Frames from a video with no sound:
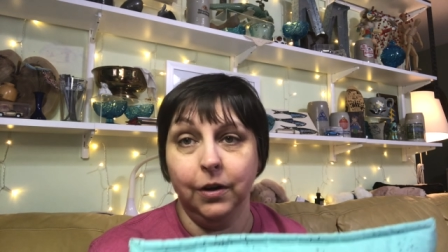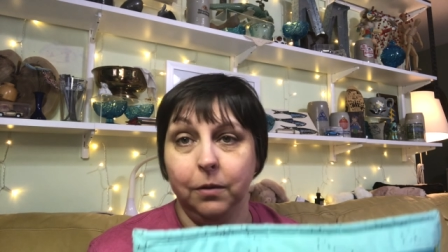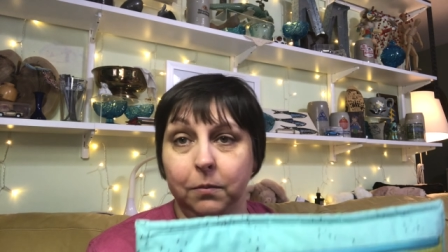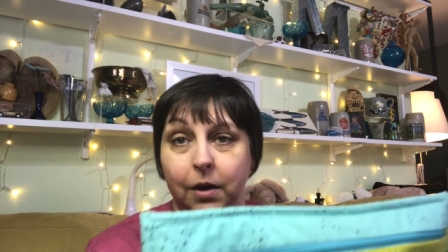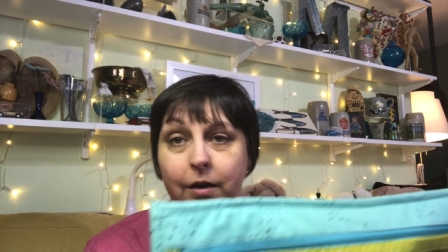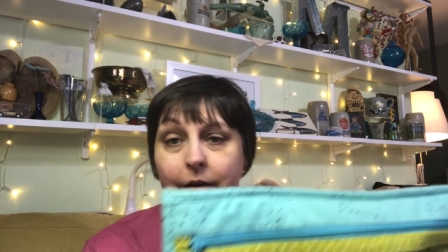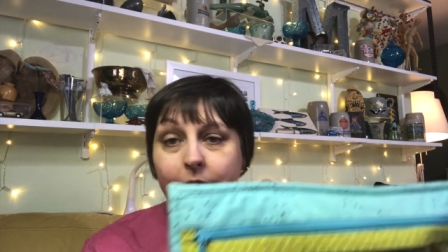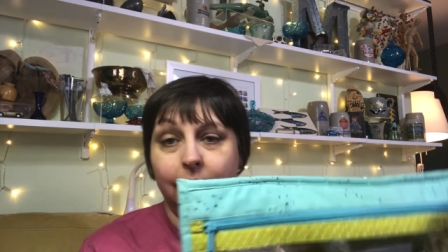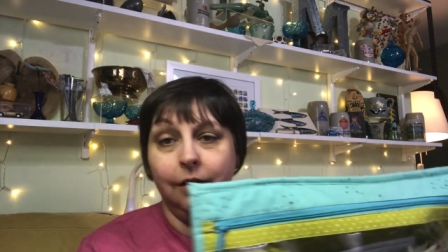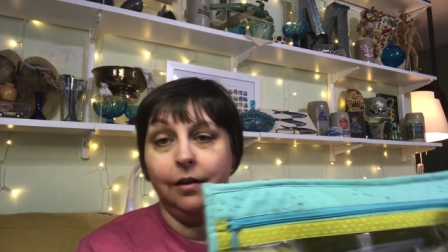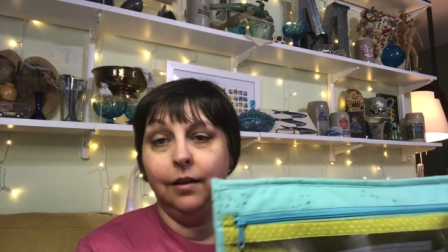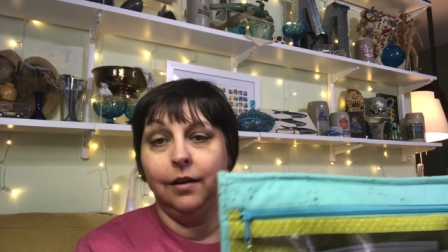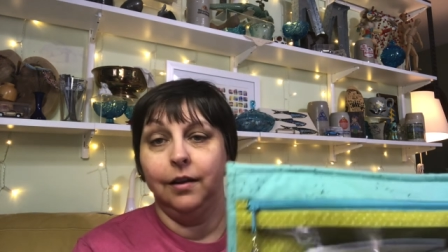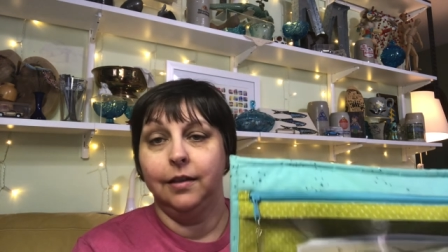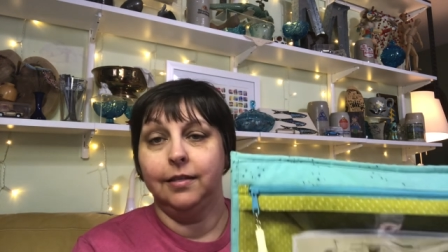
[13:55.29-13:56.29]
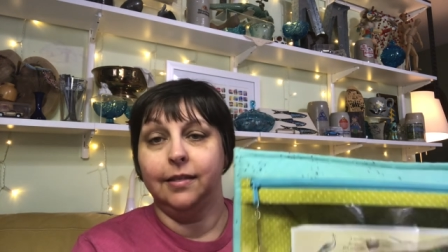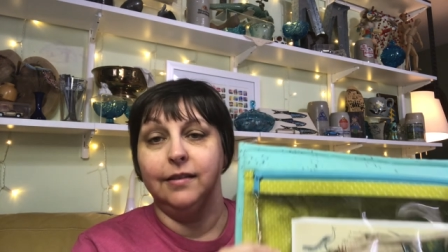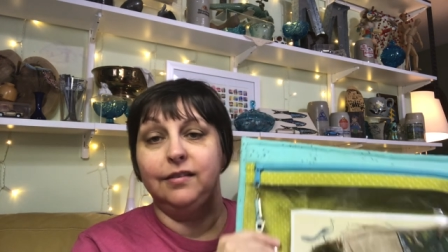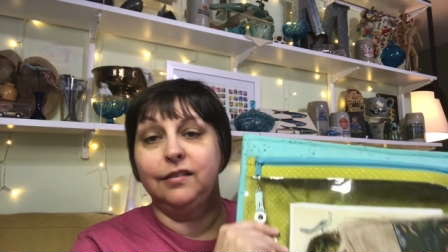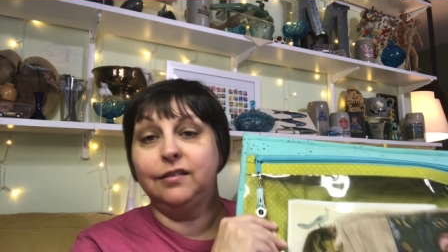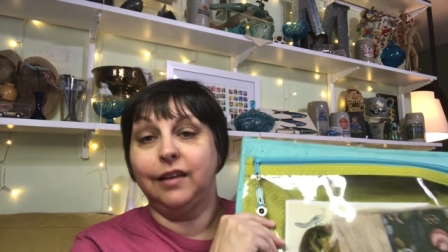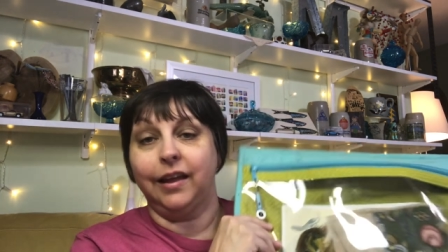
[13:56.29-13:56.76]
I'm not, this
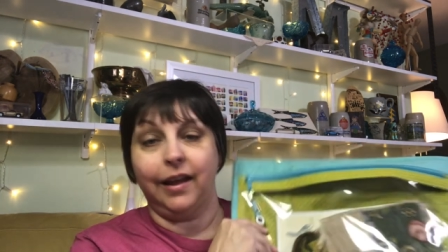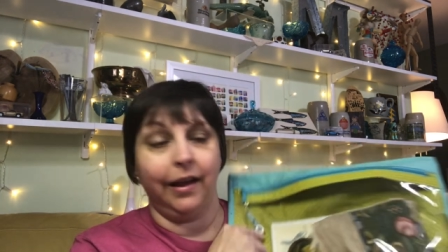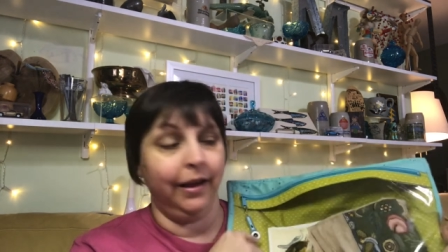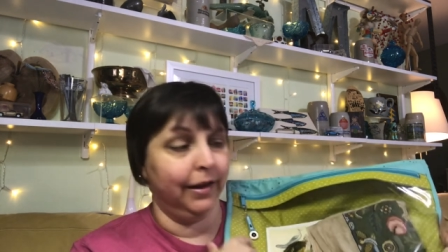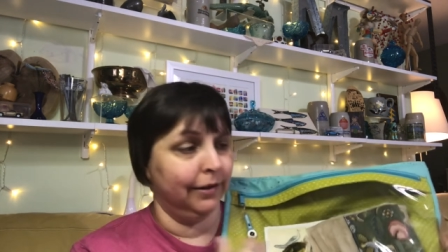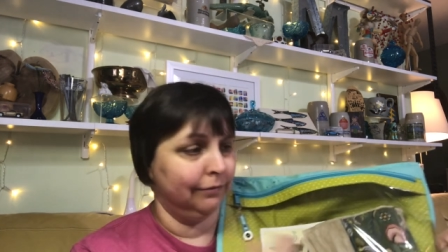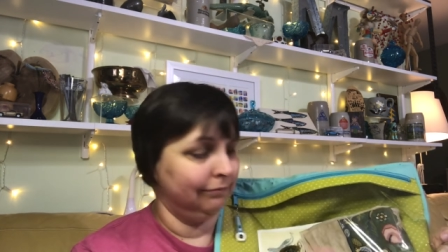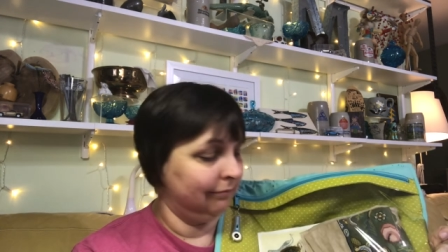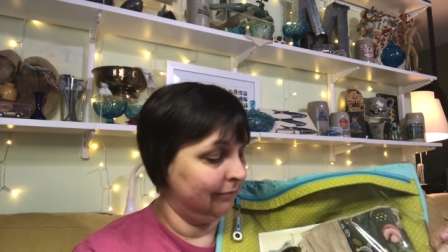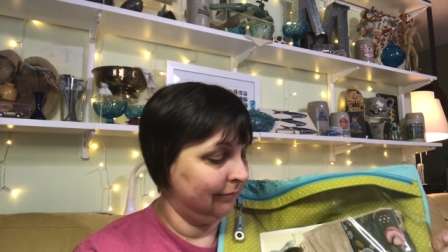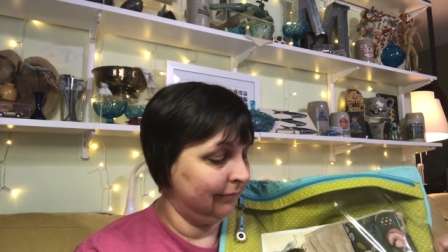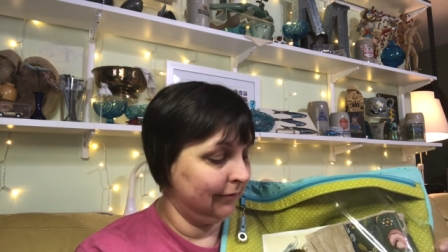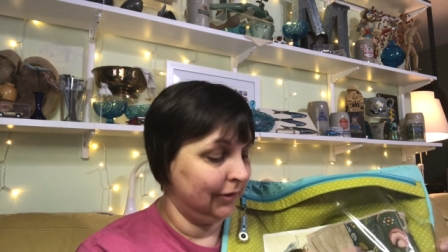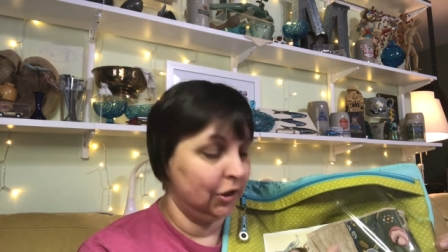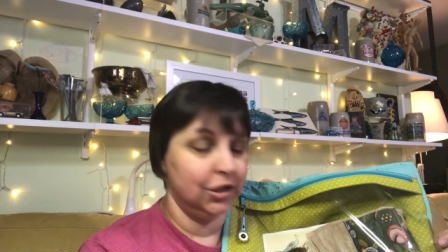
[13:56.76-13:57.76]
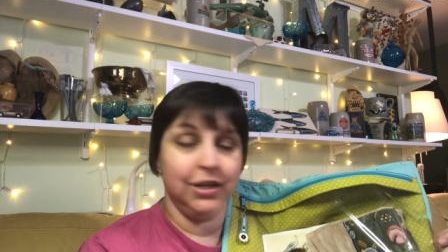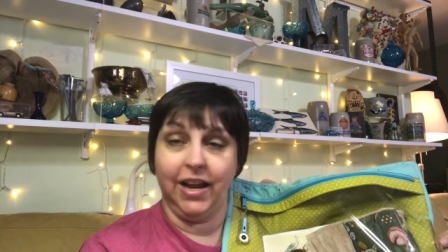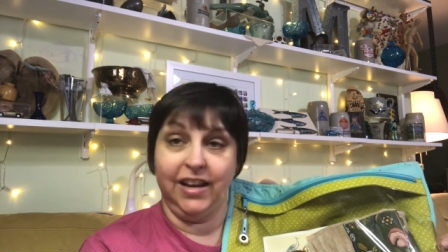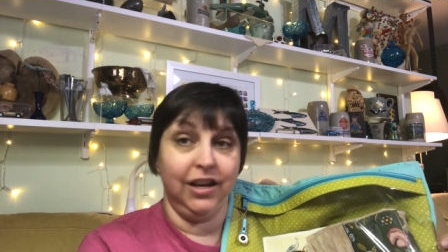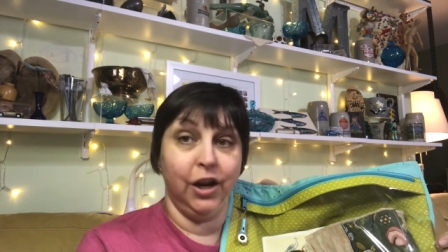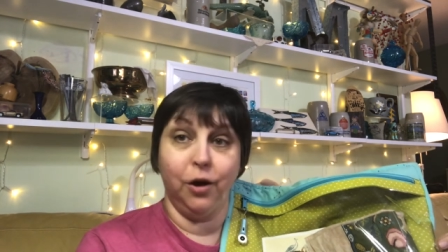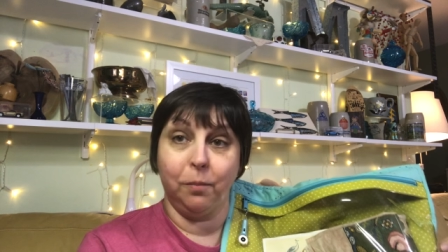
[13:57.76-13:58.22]
is like a
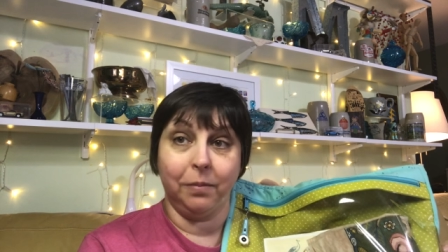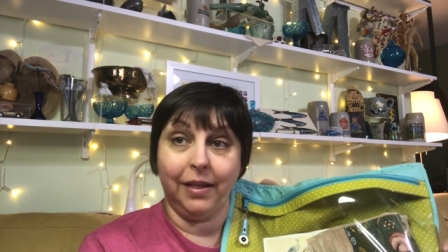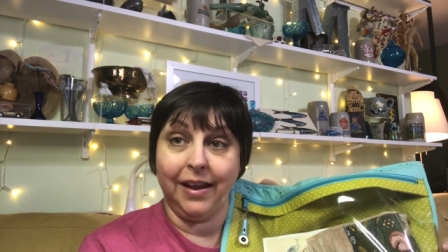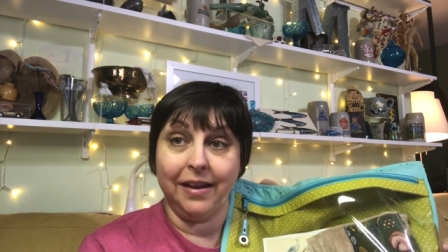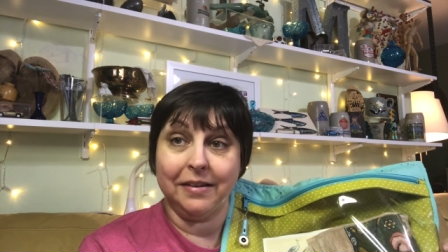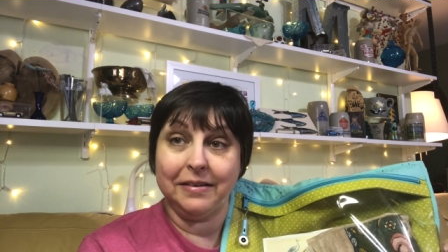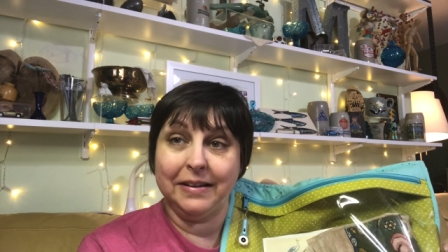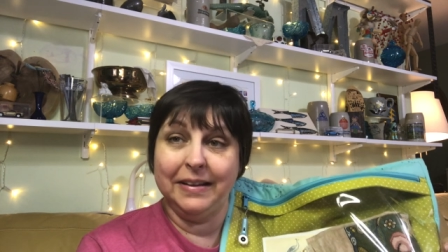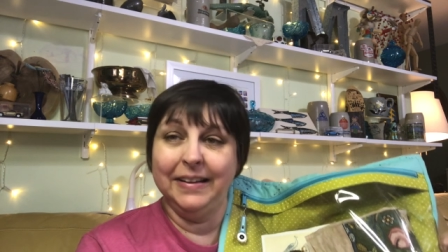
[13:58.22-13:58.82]
10 year plan,